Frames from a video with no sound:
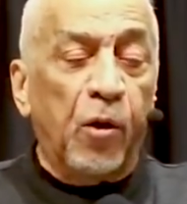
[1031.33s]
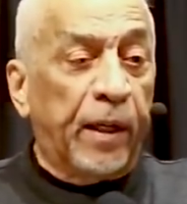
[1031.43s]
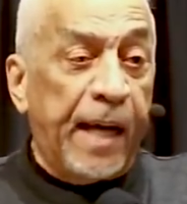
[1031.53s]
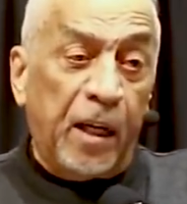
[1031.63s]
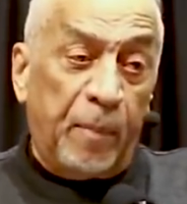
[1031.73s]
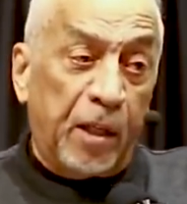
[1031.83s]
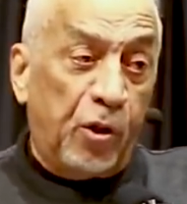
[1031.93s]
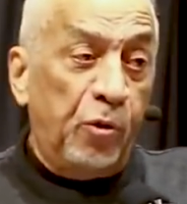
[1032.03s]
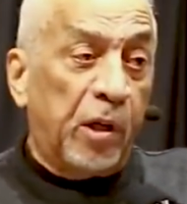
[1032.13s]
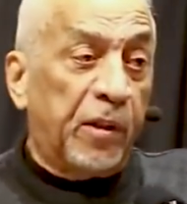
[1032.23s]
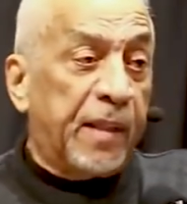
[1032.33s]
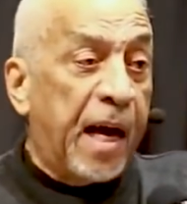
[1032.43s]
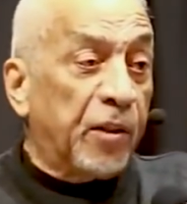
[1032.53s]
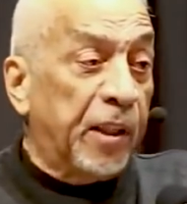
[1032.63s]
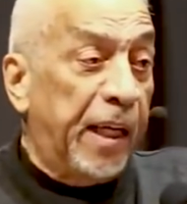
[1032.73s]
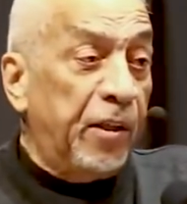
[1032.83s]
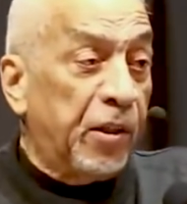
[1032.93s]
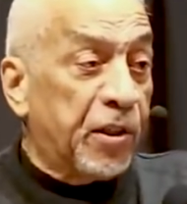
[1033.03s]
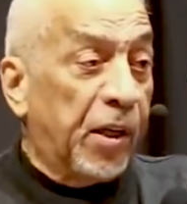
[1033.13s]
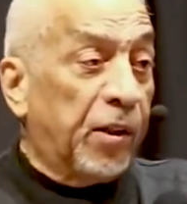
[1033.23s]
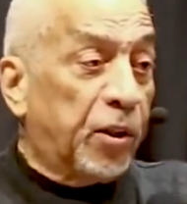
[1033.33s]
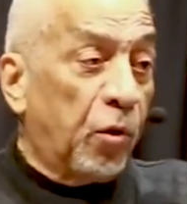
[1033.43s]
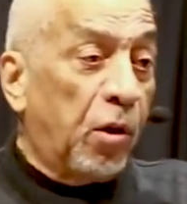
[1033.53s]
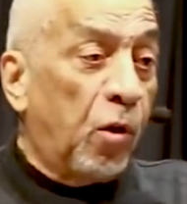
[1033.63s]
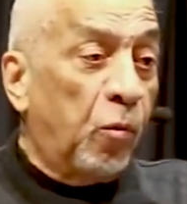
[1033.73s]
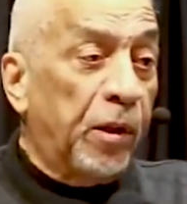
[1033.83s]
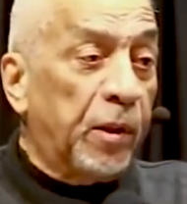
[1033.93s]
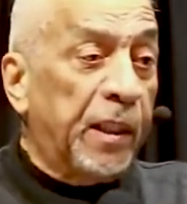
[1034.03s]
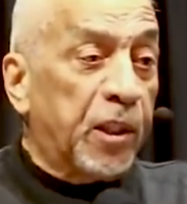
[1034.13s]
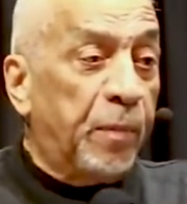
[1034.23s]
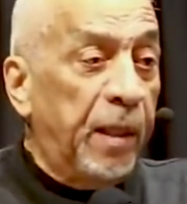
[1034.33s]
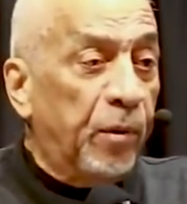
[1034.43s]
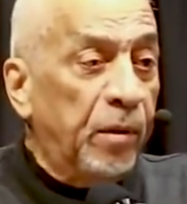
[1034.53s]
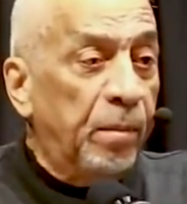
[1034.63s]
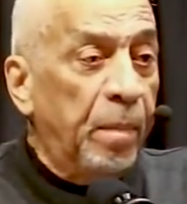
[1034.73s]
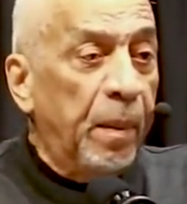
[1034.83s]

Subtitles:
You only got about 200,000 Indians there, so-called wilderness people.